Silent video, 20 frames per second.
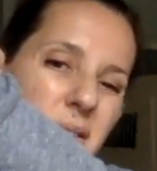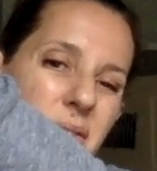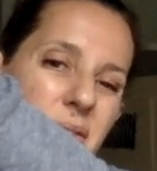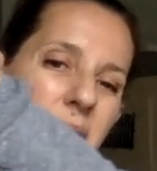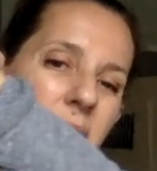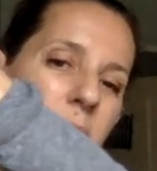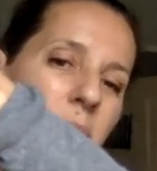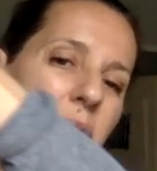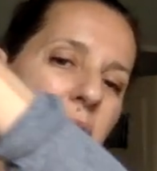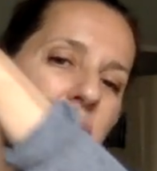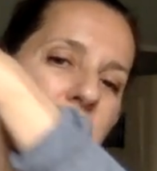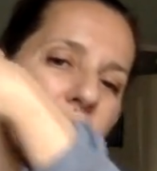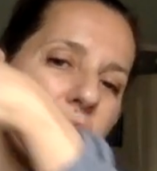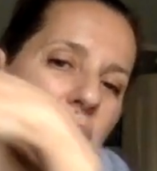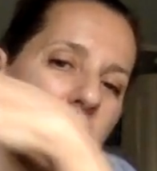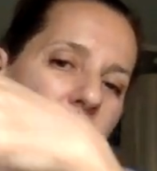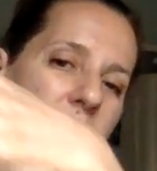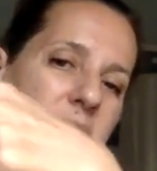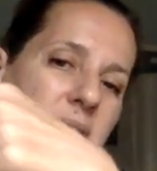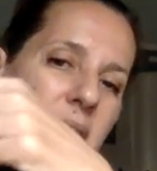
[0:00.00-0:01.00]
I'm going to turn
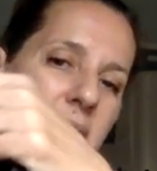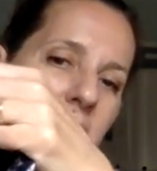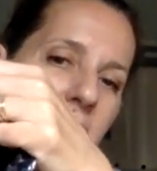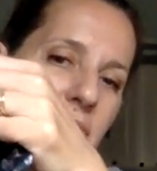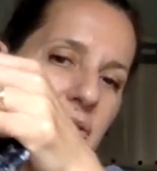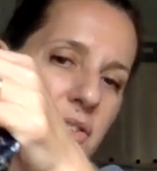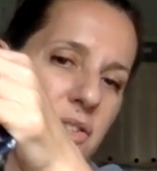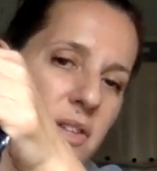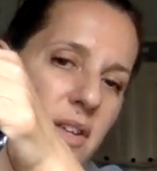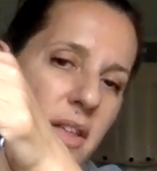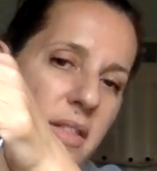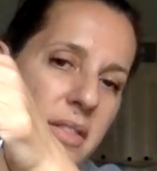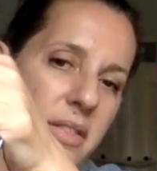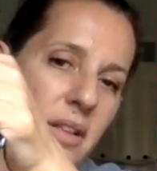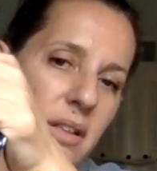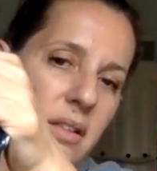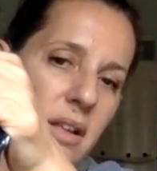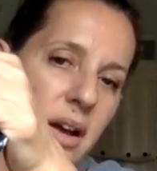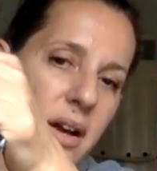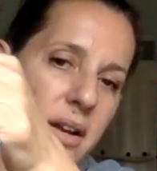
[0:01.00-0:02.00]
it inside out just because I think the
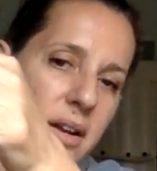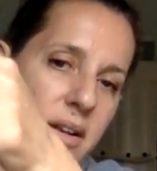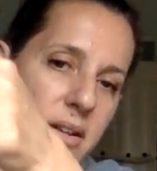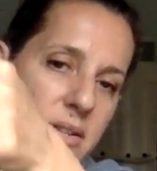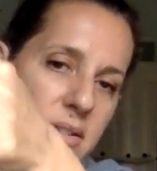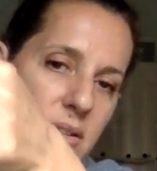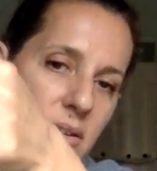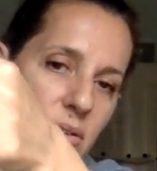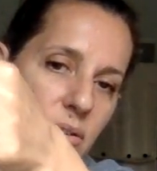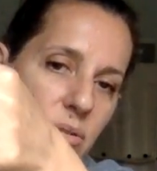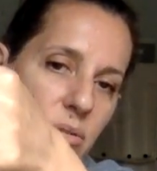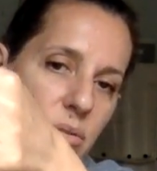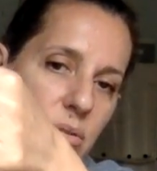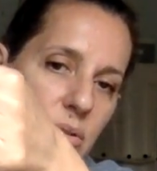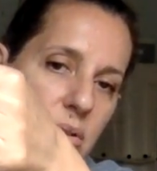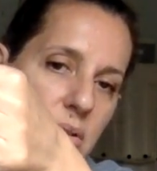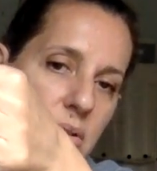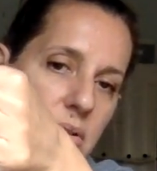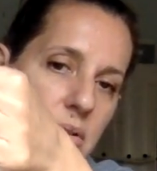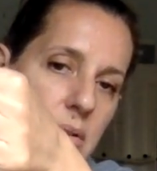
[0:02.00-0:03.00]
lining is so
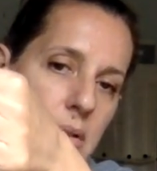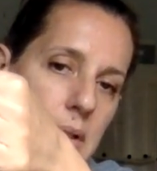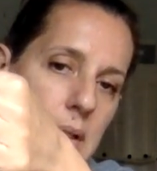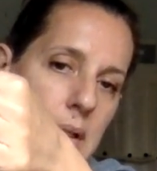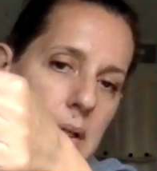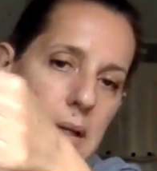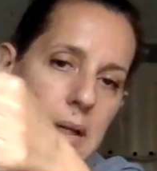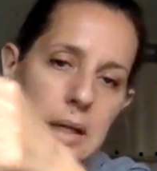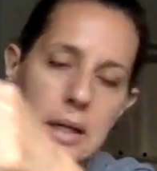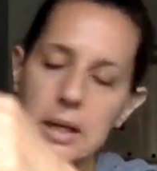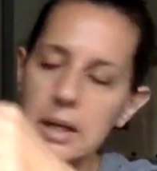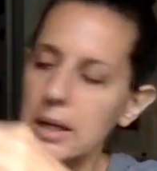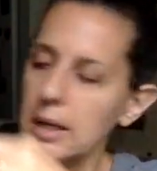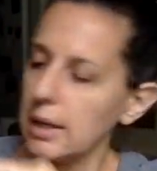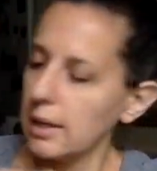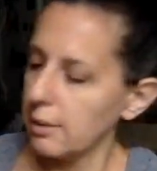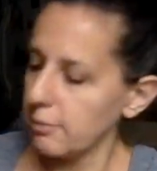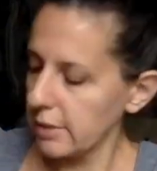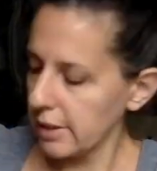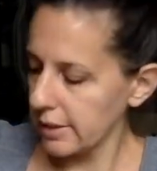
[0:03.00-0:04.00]
cool.
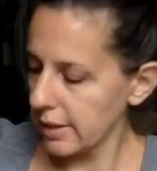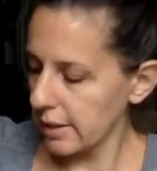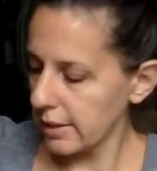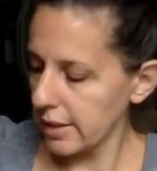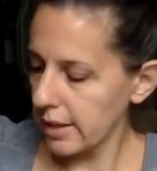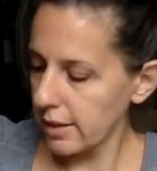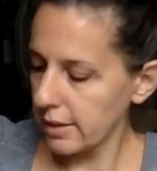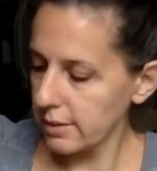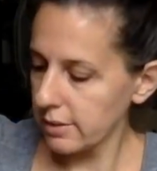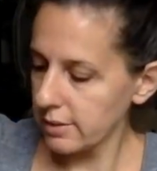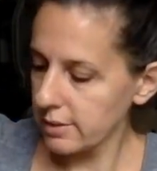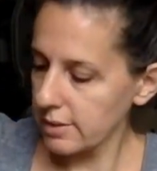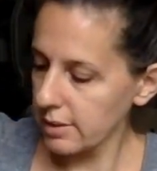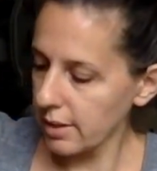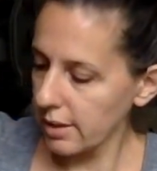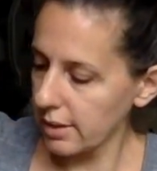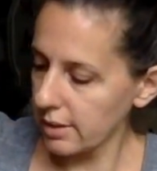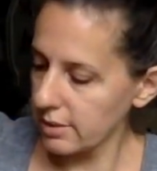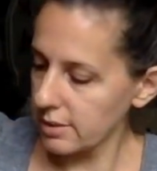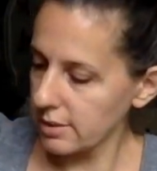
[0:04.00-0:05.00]
Um, and then the other
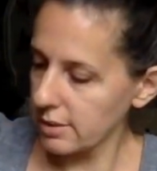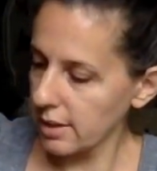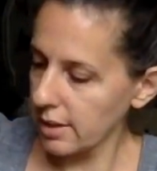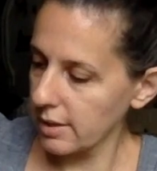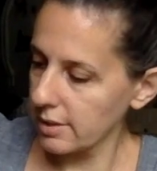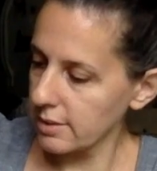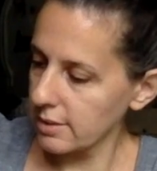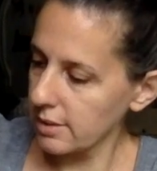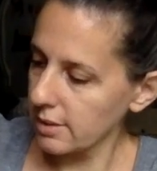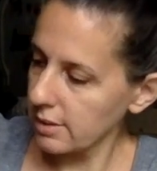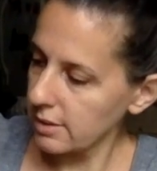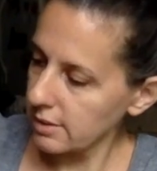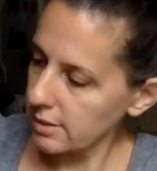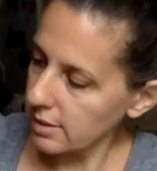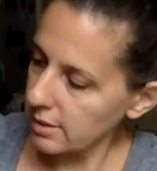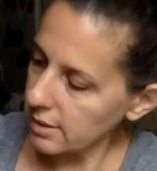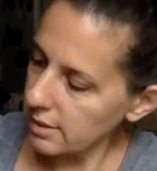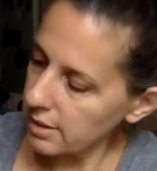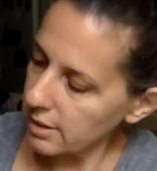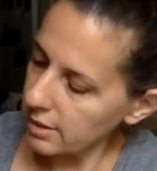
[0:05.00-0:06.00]
side just has a,
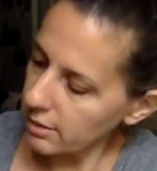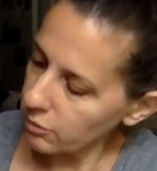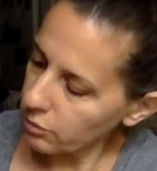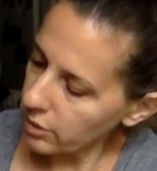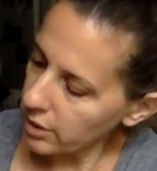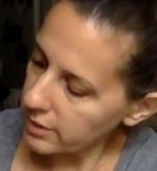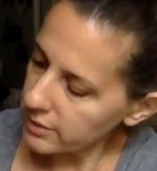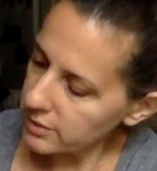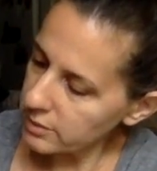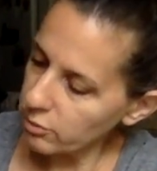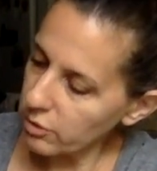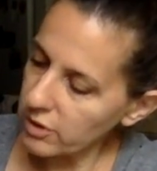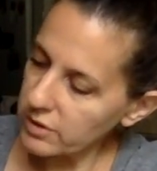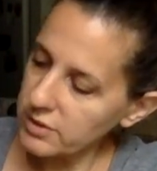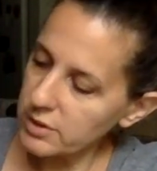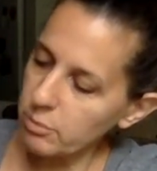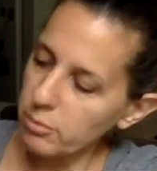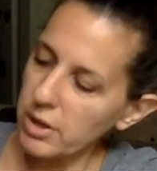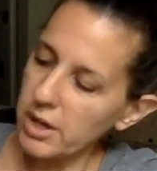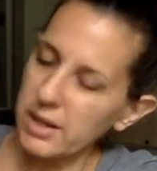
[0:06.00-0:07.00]
a, one small
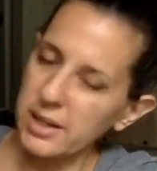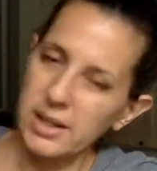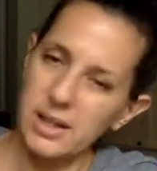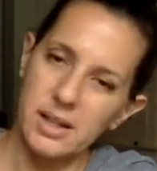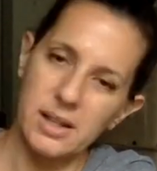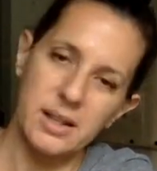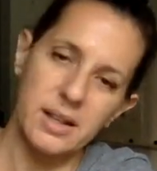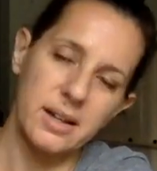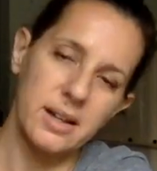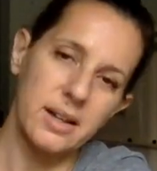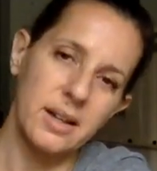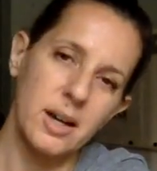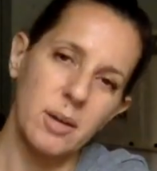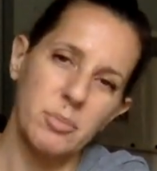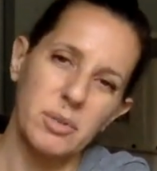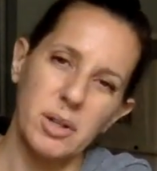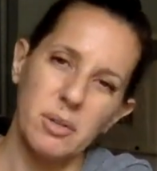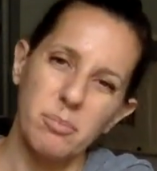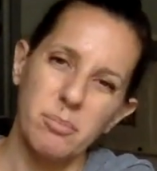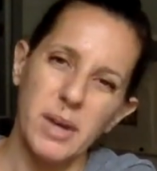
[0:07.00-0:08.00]
slip pocket and like a couple
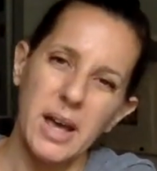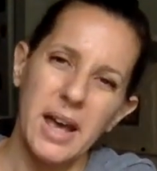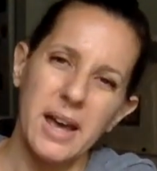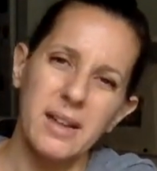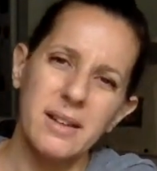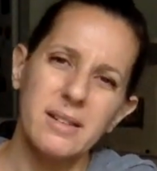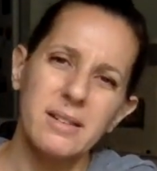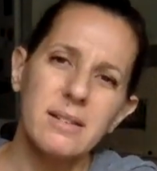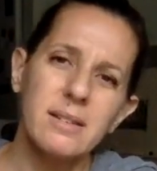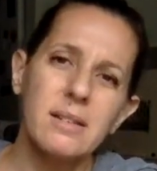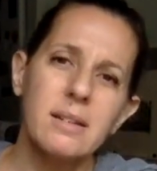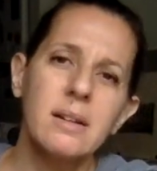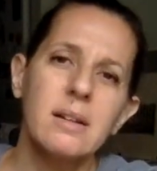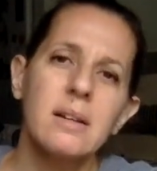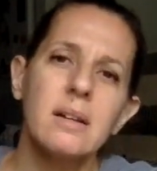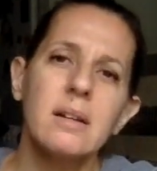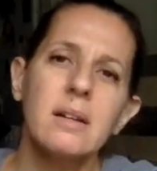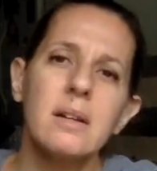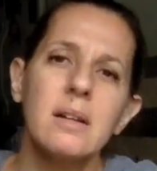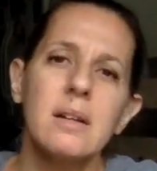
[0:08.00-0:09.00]
of pen
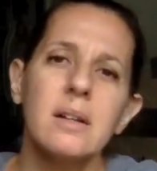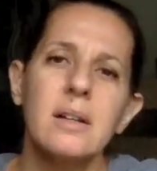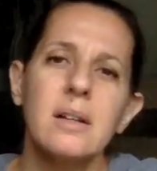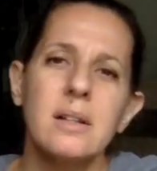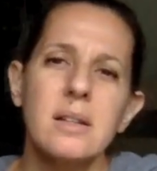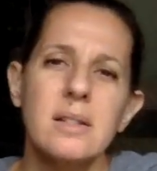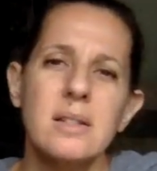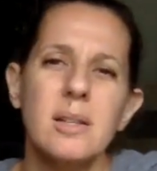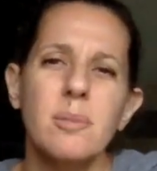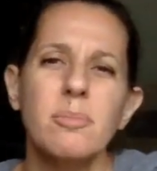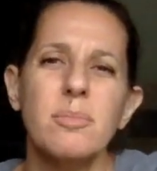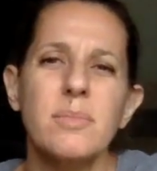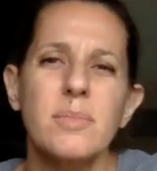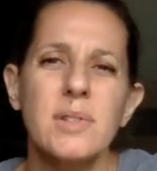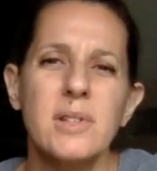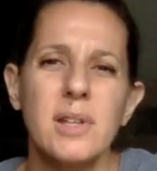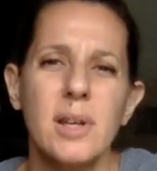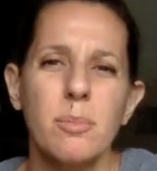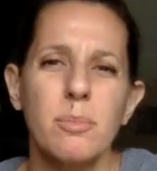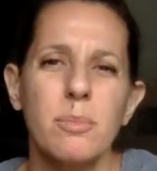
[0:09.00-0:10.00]
slip,
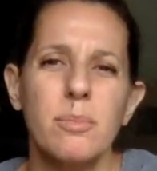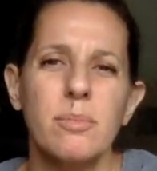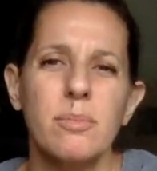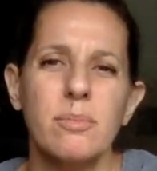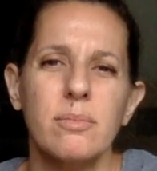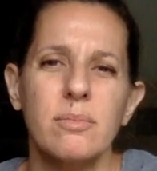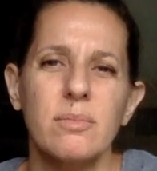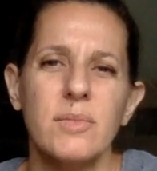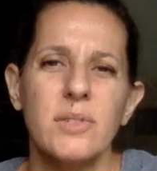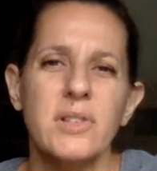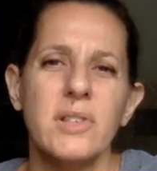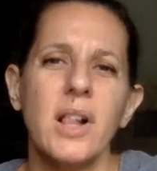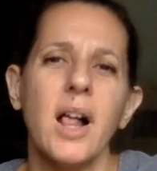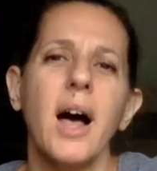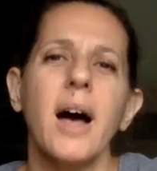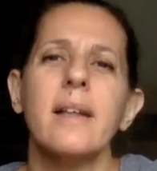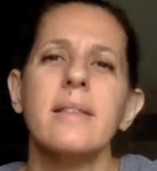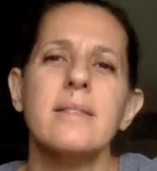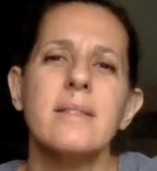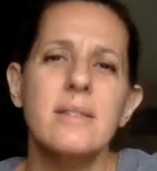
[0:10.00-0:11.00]
slip
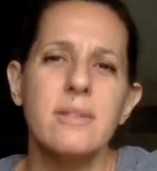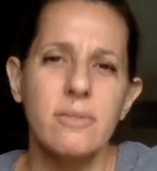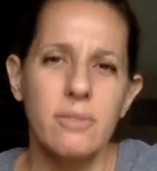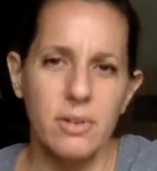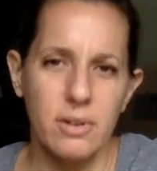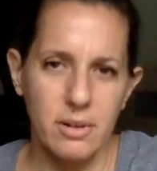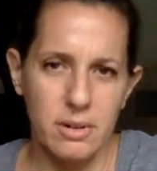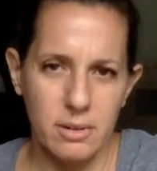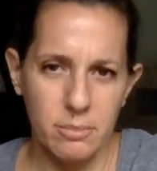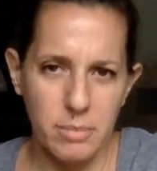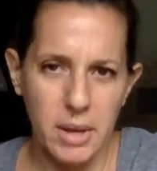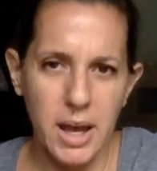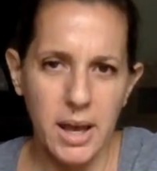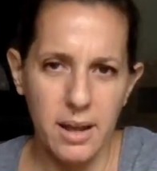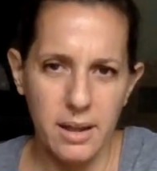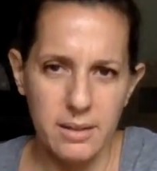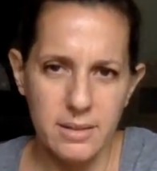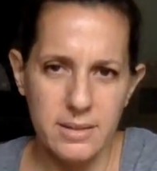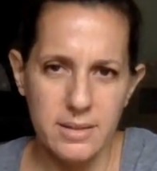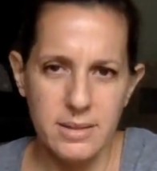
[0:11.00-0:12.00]
slots for
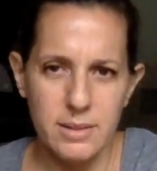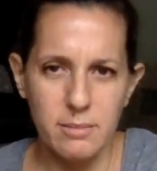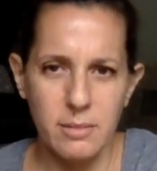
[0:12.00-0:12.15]
pens.